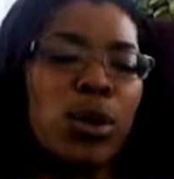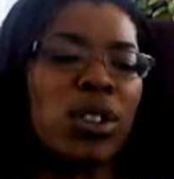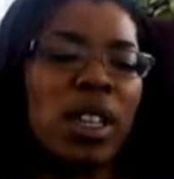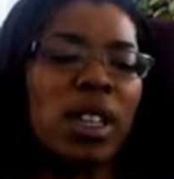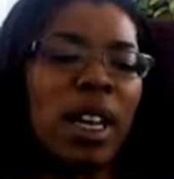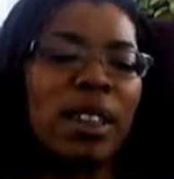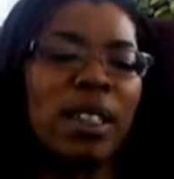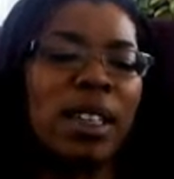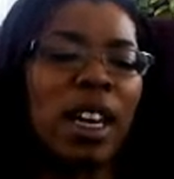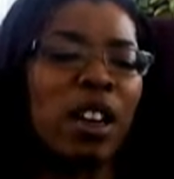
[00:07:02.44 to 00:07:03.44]
sit at the
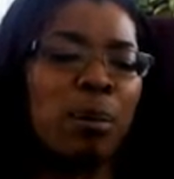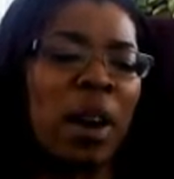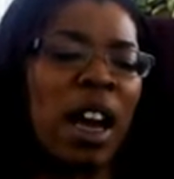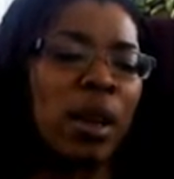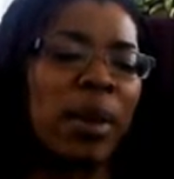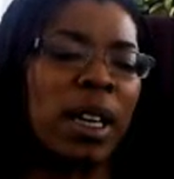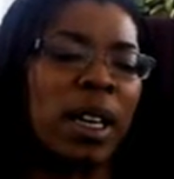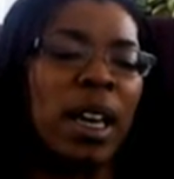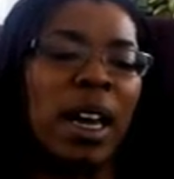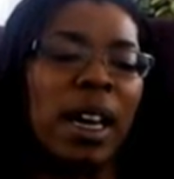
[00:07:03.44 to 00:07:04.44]
gate mock me,
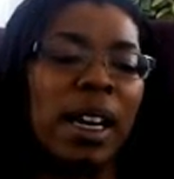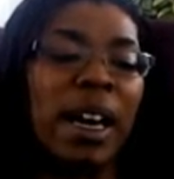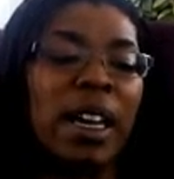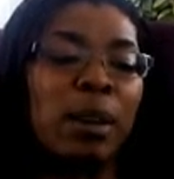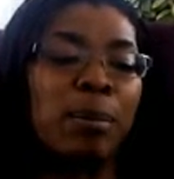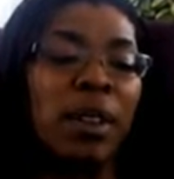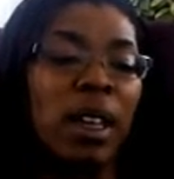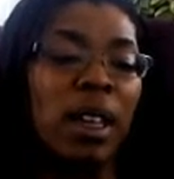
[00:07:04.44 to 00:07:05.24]
and I am